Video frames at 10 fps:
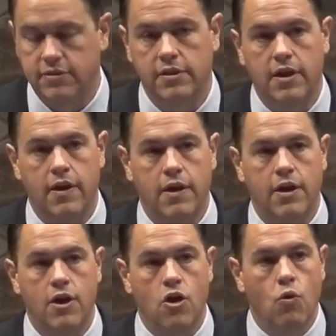We
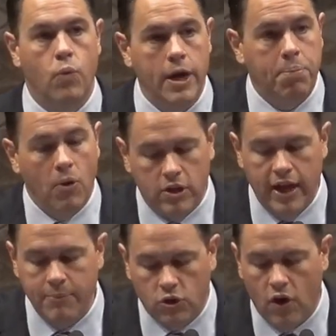proclaim Christ,
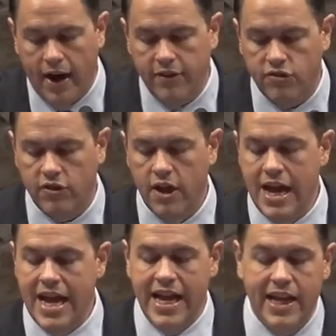He attends
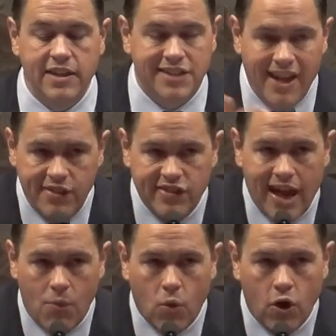that word with
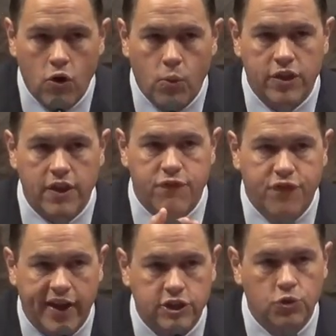effectual
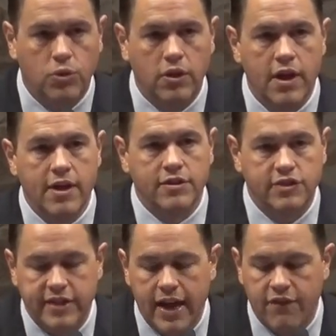saving
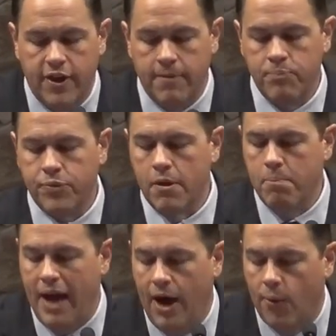power.
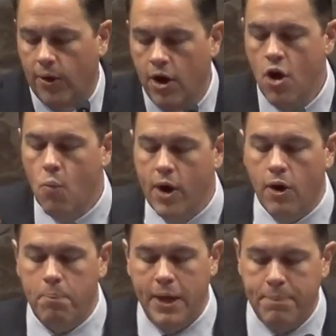We're a people who
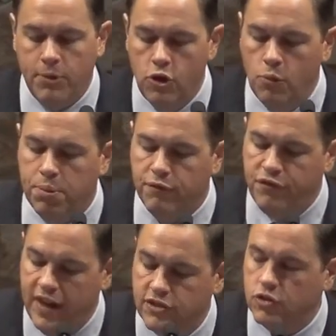profess to rely
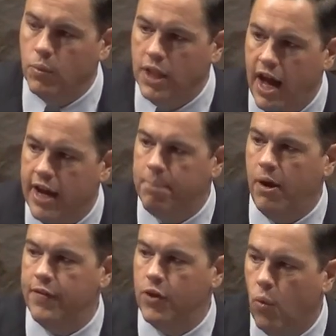upon the ordinary
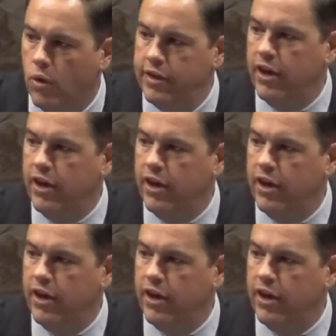means of grace.